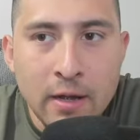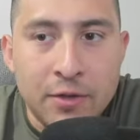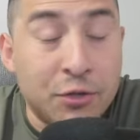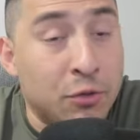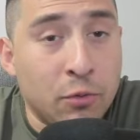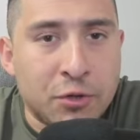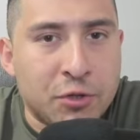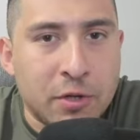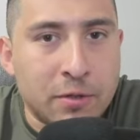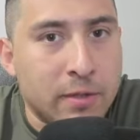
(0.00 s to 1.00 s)
These two
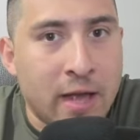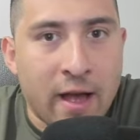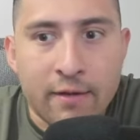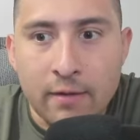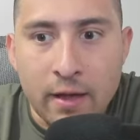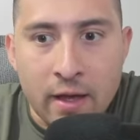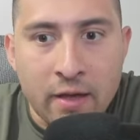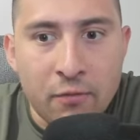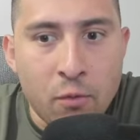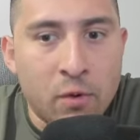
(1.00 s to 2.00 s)
exchanges have
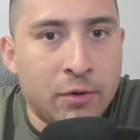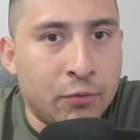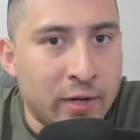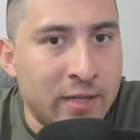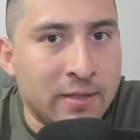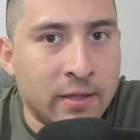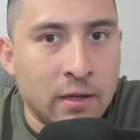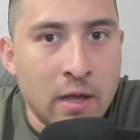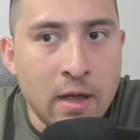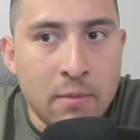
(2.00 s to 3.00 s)
F1
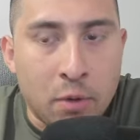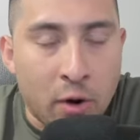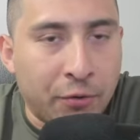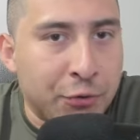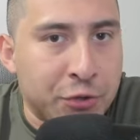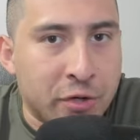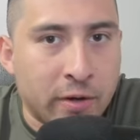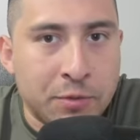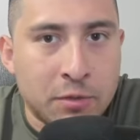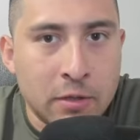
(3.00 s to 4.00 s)
racing
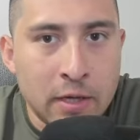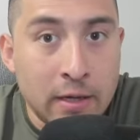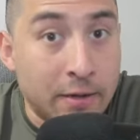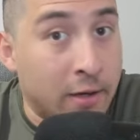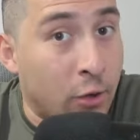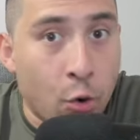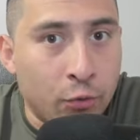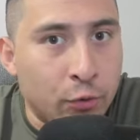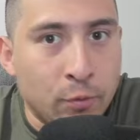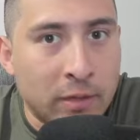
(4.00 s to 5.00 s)
partnerships. They're
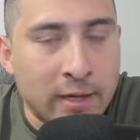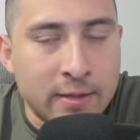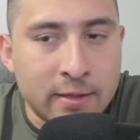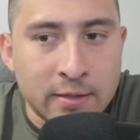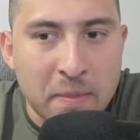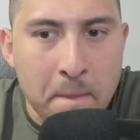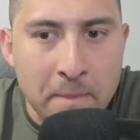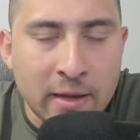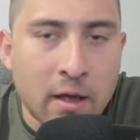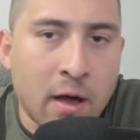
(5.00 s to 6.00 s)
going to places,
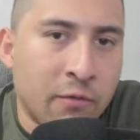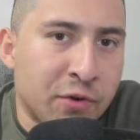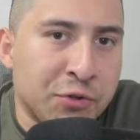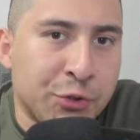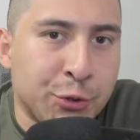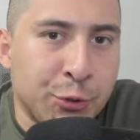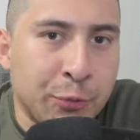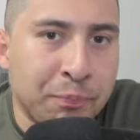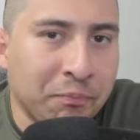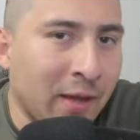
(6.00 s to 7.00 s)
big conference
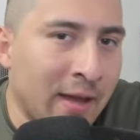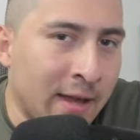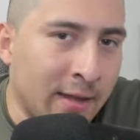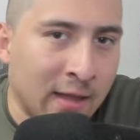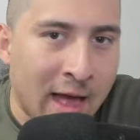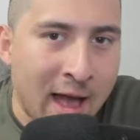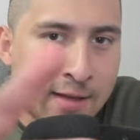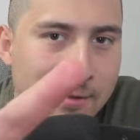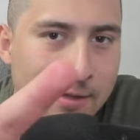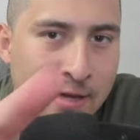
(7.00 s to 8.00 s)
too. And the
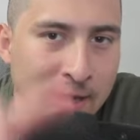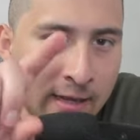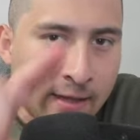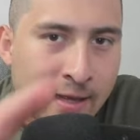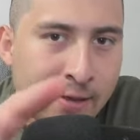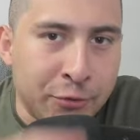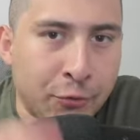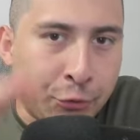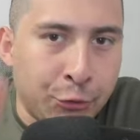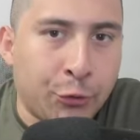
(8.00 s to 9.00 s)
last, get your
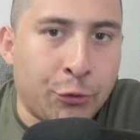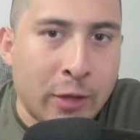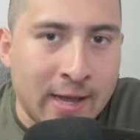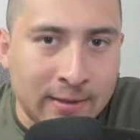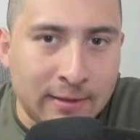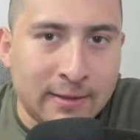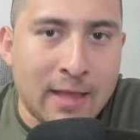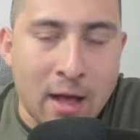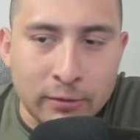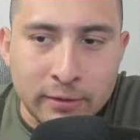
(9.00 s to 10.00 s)

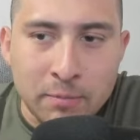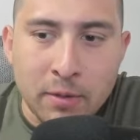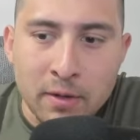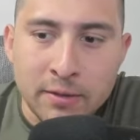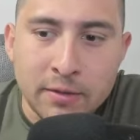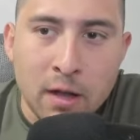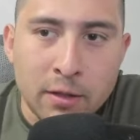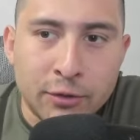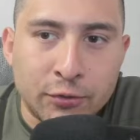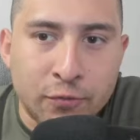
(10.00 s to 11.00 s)

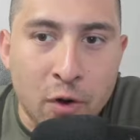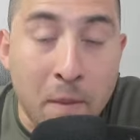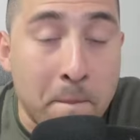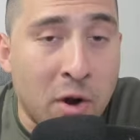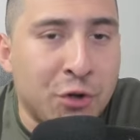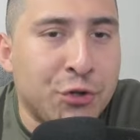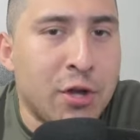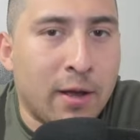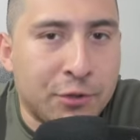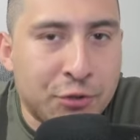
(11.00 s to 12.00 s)
$10,000+ from
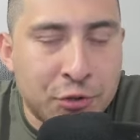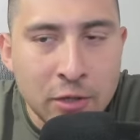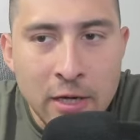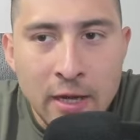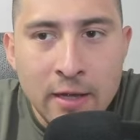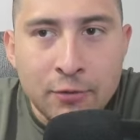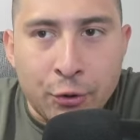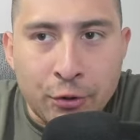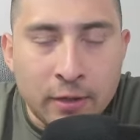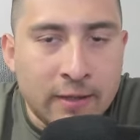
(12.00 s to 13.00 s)
Marjax.
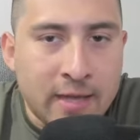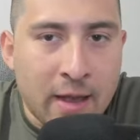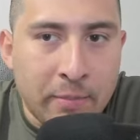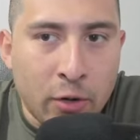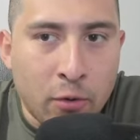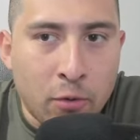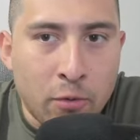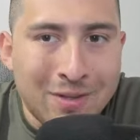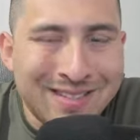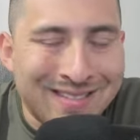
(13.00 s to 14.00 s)
Third link down
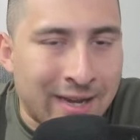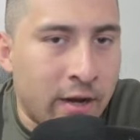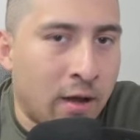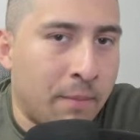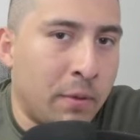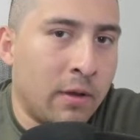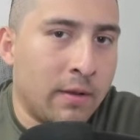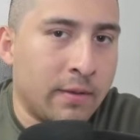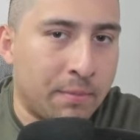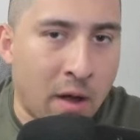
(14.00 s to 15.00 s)
below. Sign up,
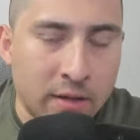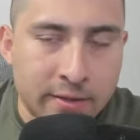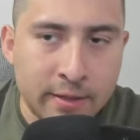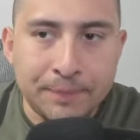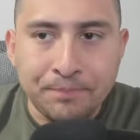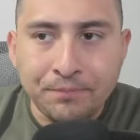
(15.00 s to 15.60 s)
deposit,